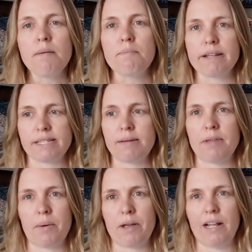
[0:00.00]
but
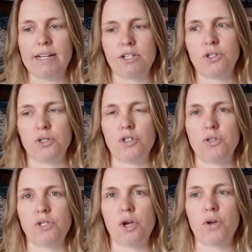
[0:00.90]
something we like to do
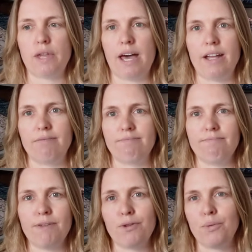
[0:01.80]
so that
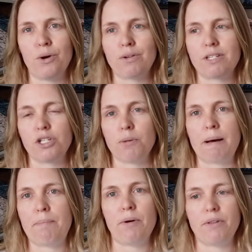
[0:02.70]
if you want to top
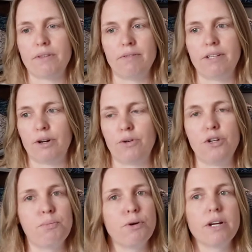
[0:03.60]
up on you know
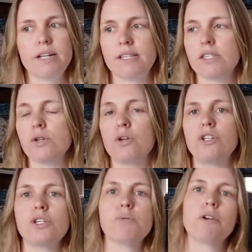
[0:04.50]
new prints or
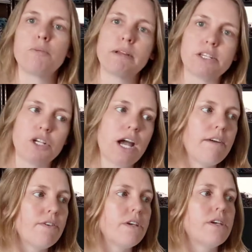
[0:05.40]
you just want to replace your
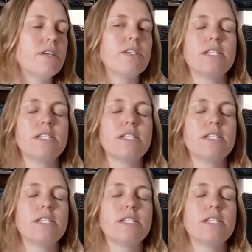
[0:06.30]
covers,